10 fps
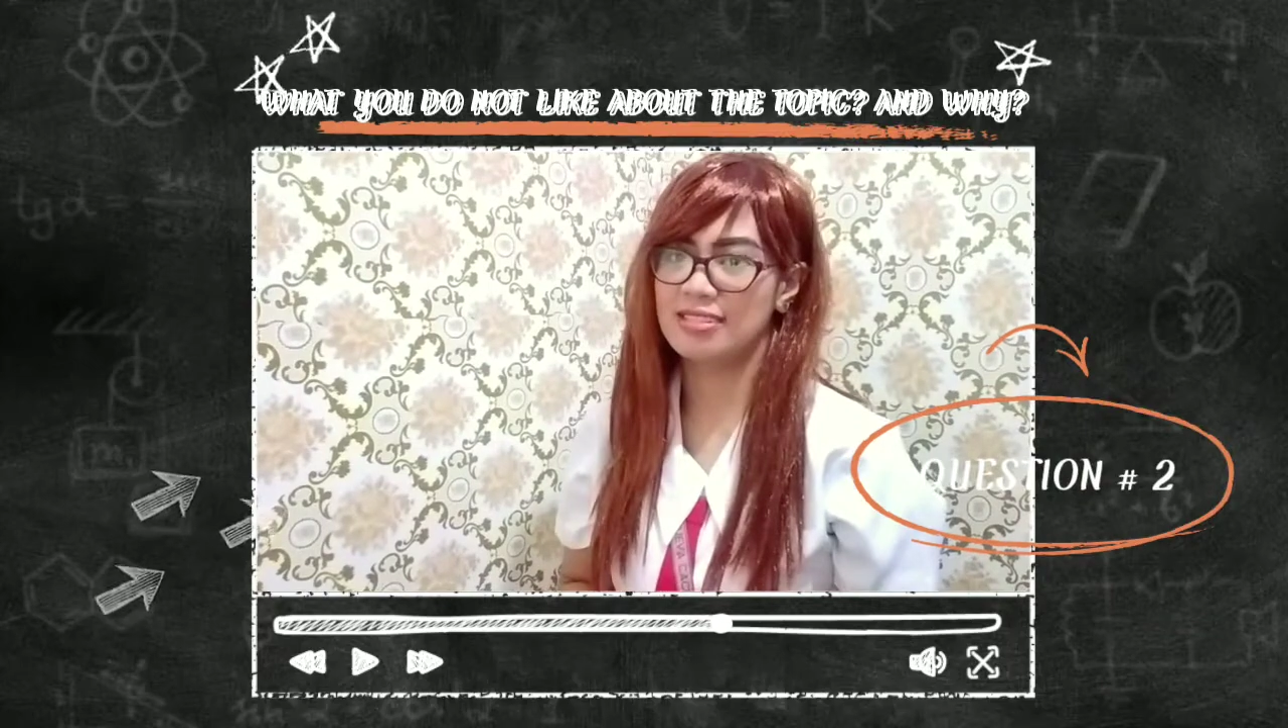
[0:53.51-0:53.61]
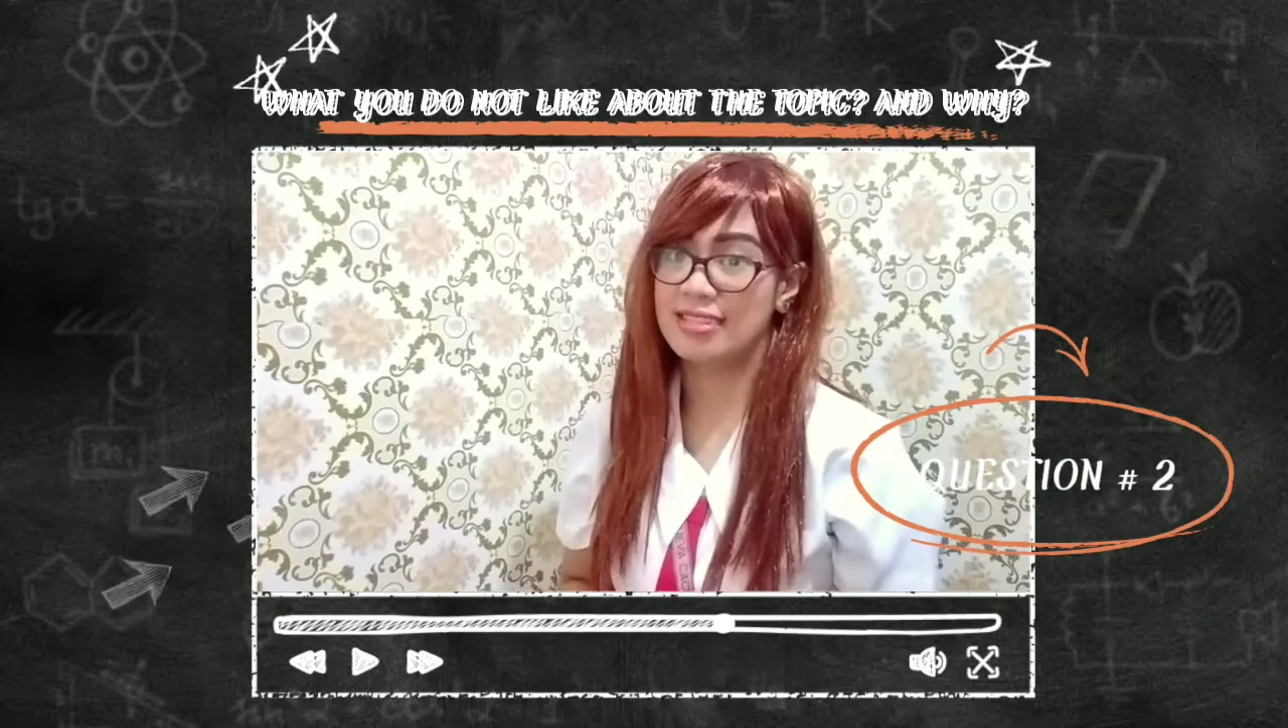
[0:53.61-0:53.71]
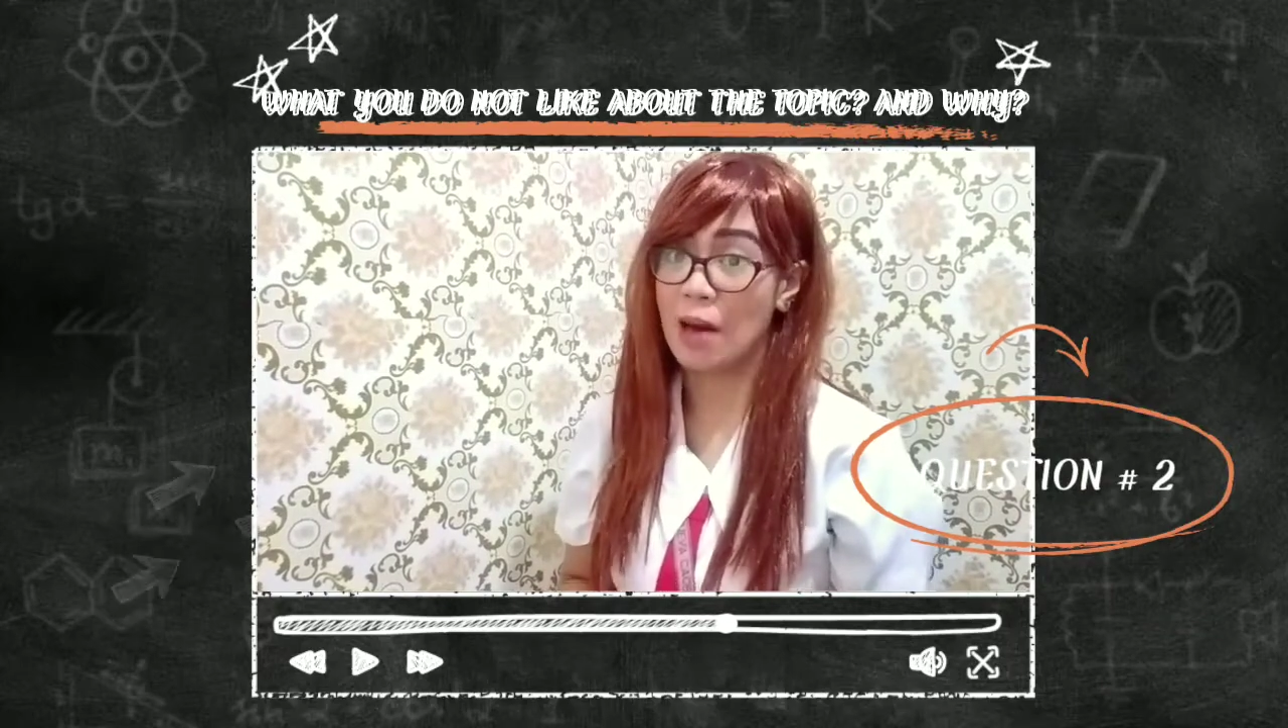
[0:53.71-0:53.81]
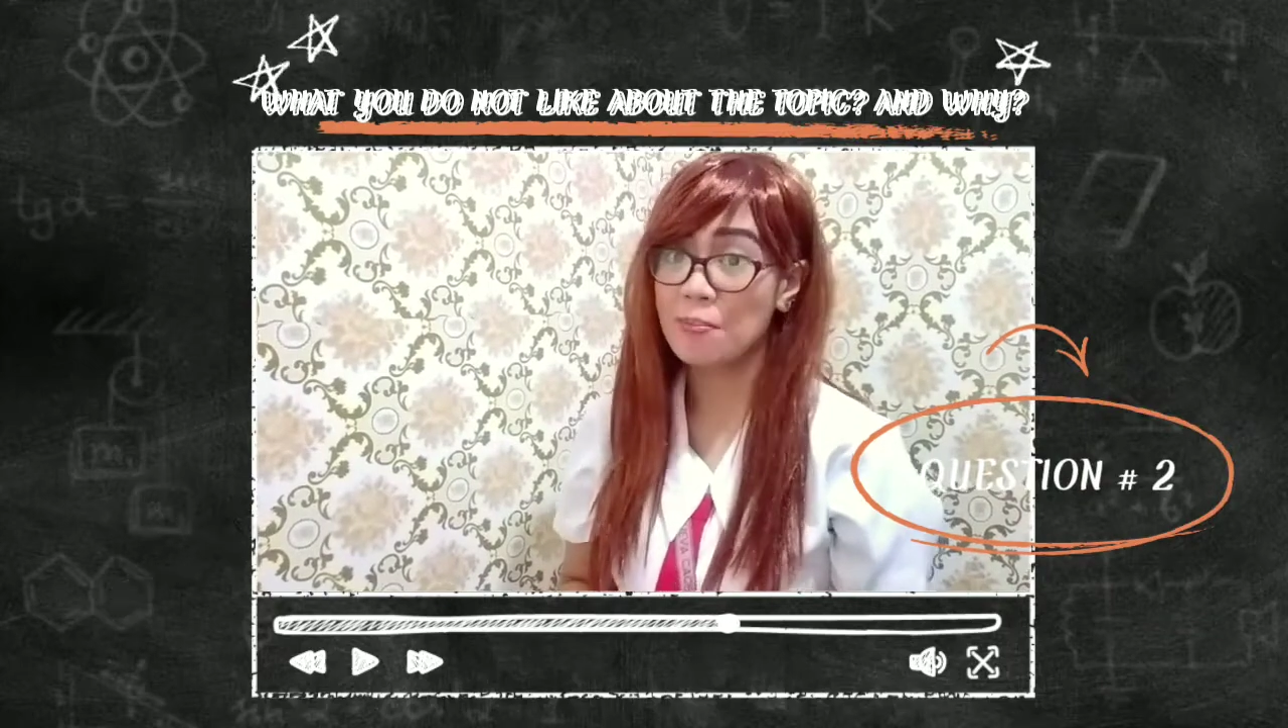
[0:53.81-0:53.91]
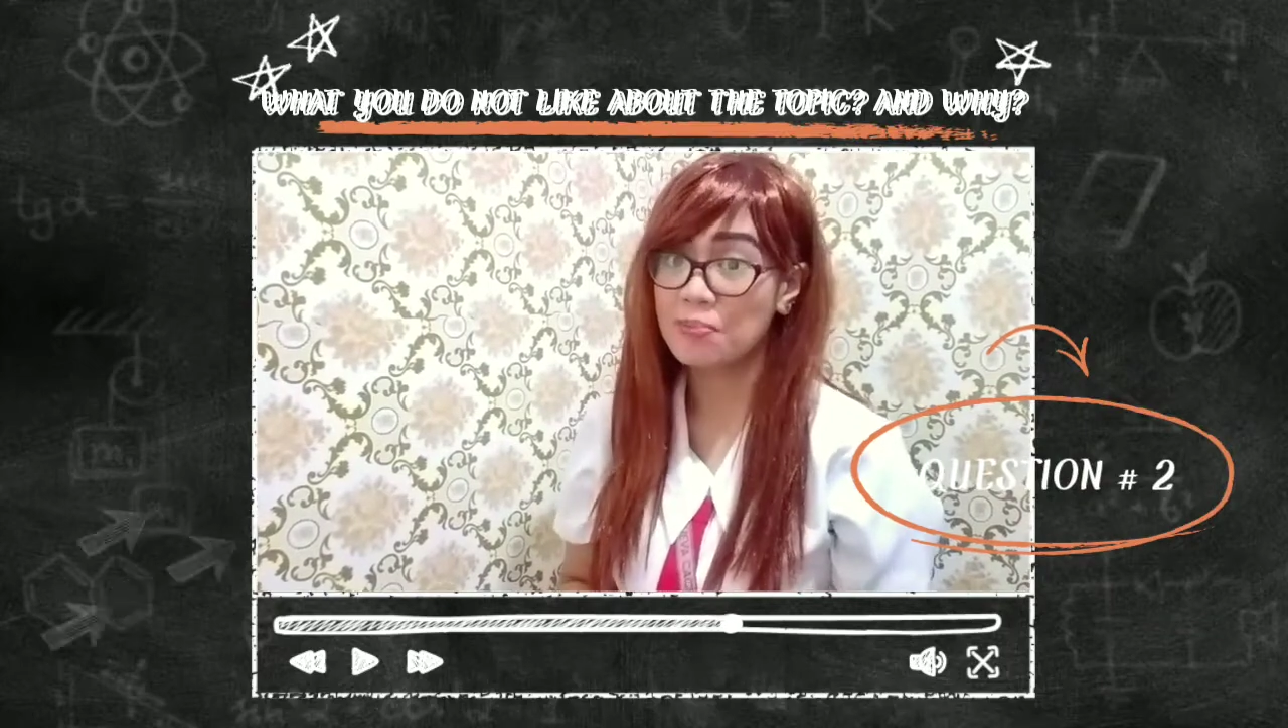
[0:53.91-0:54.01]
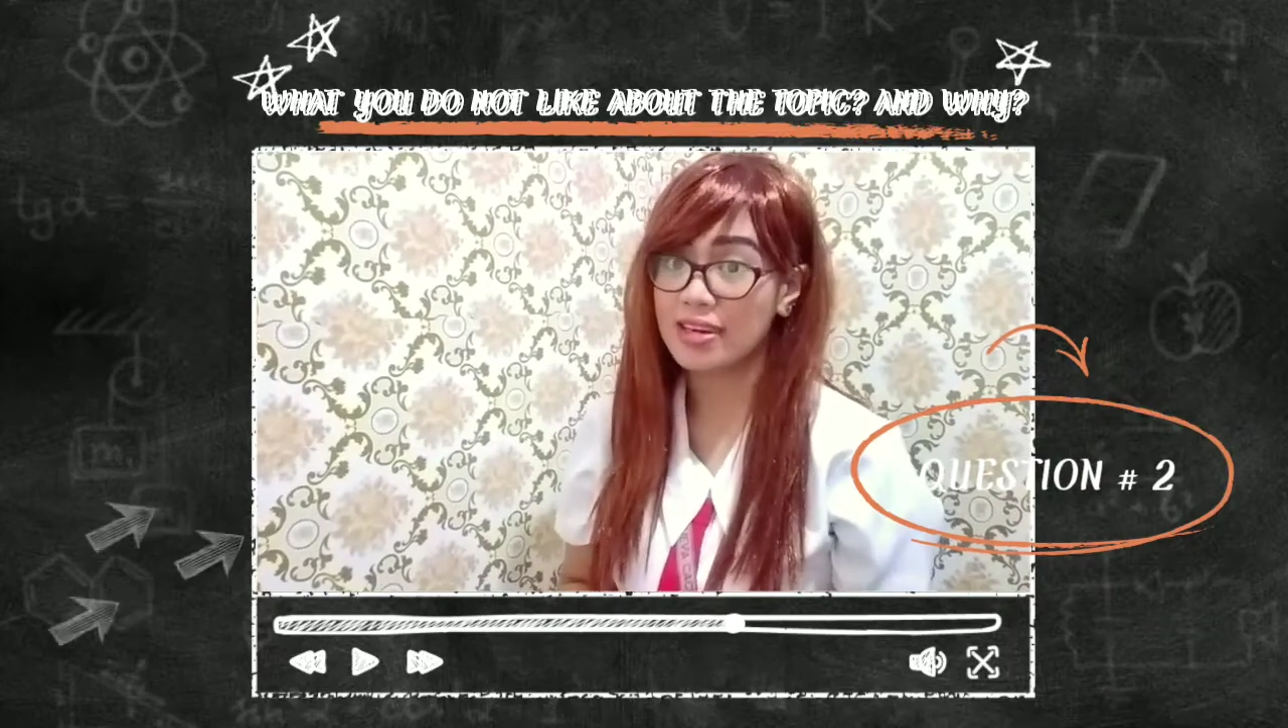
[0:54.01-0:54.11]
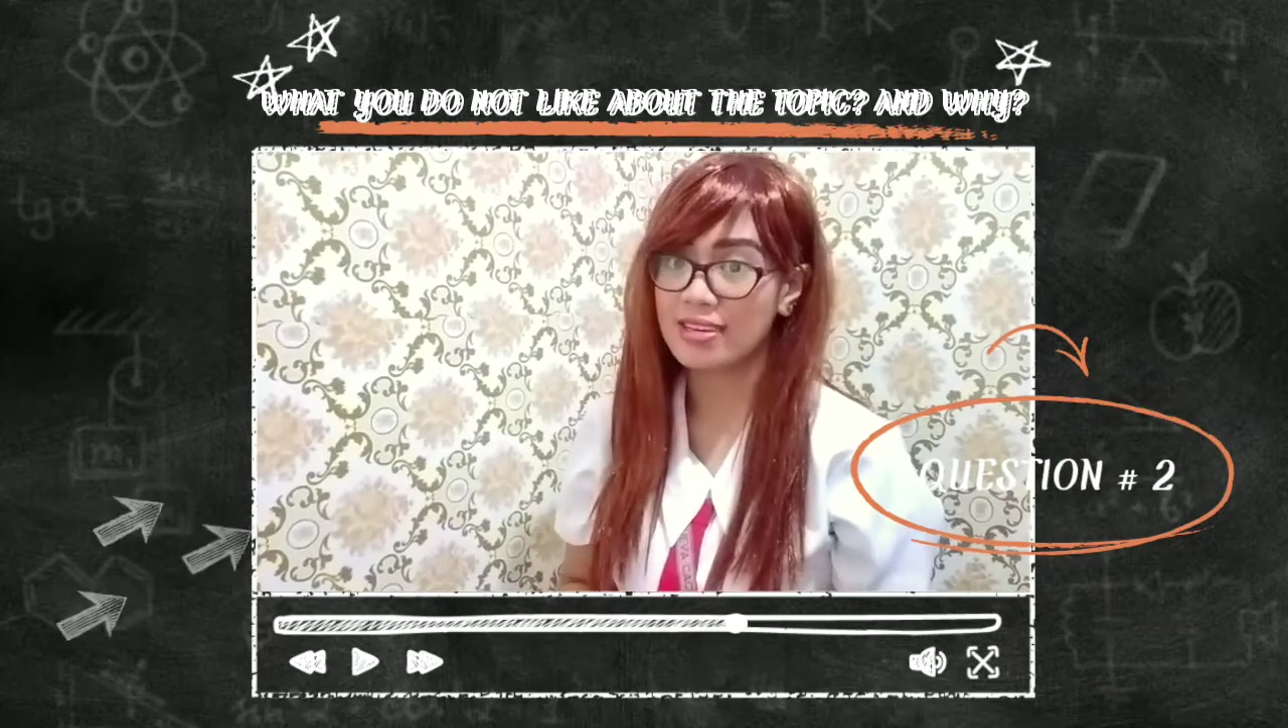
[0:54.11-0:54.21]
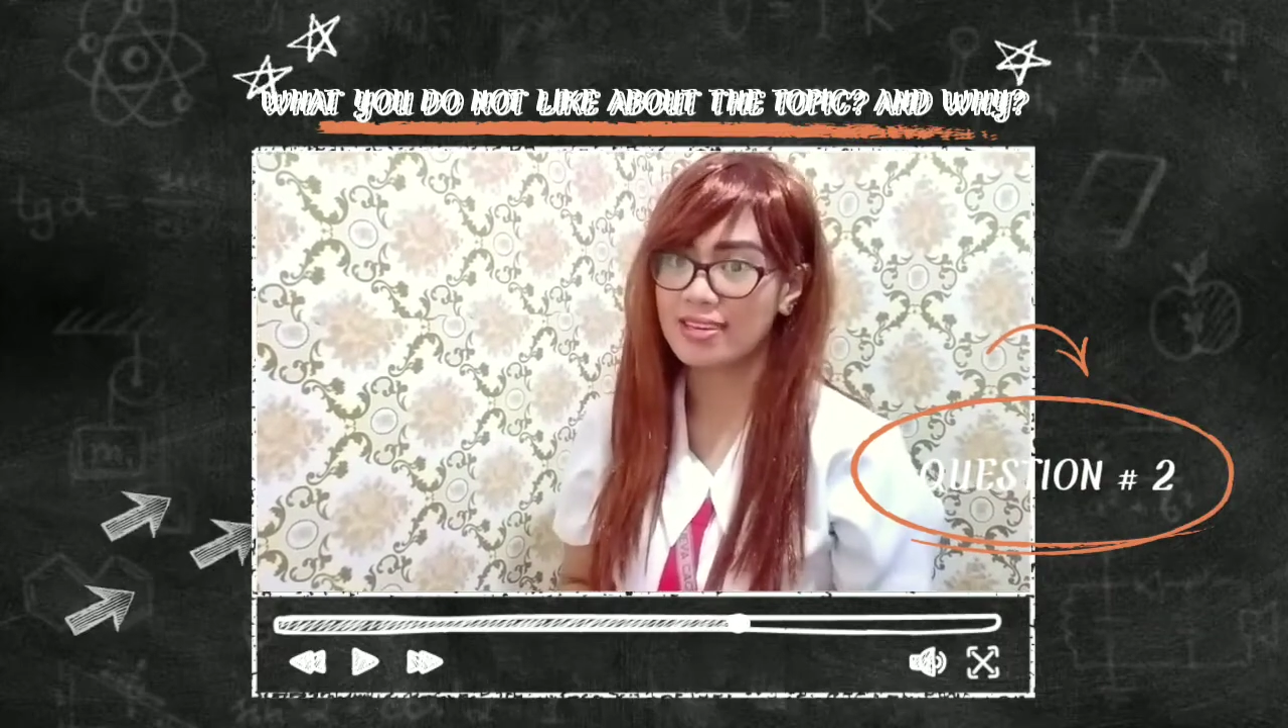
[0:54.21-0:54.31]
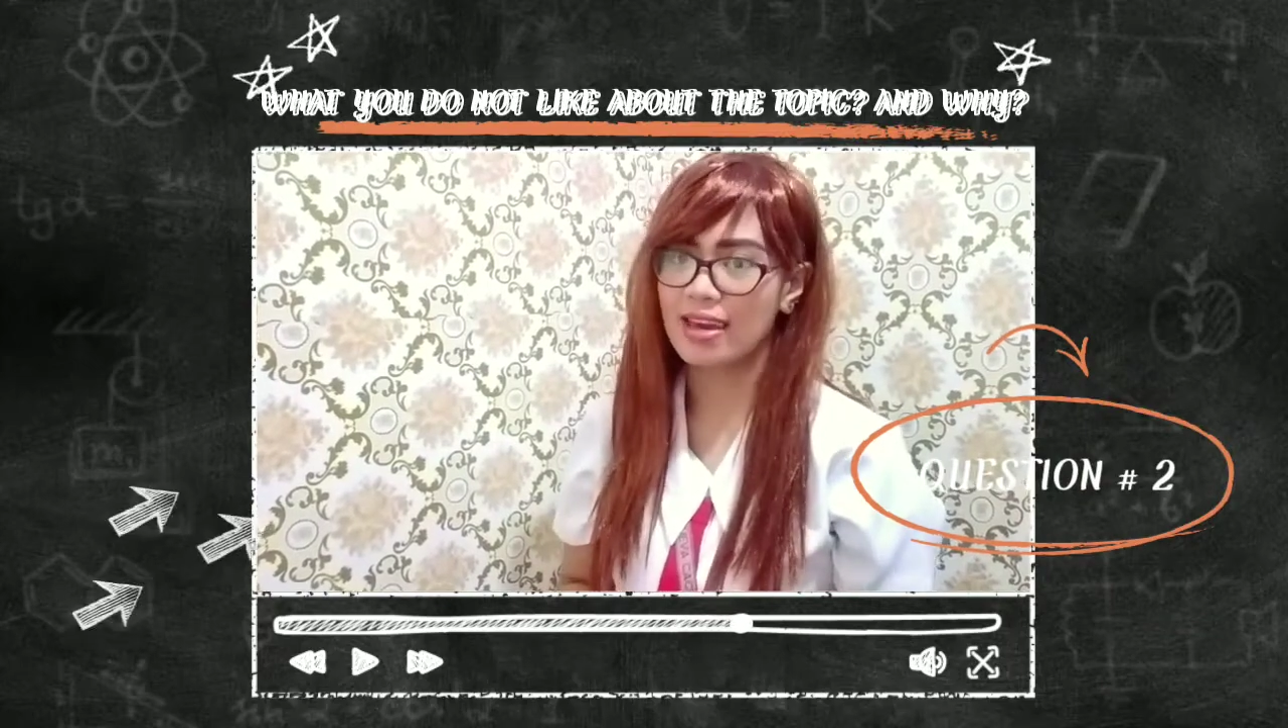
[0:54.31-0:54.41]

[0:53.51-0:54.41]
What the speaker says: topic